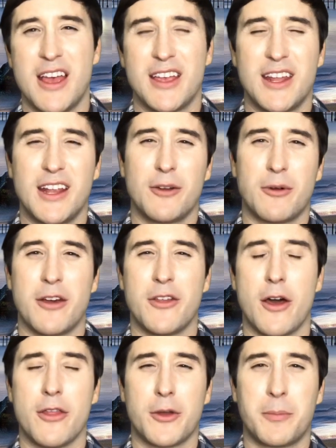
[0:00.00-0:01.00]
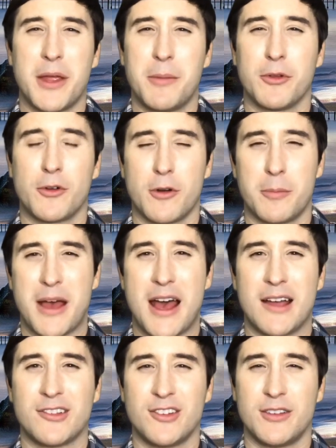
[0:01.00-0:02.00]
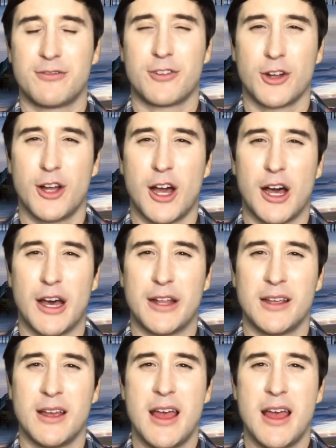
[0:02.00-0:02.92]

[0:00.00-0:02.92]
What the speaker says: getting around other people who are passionate for God.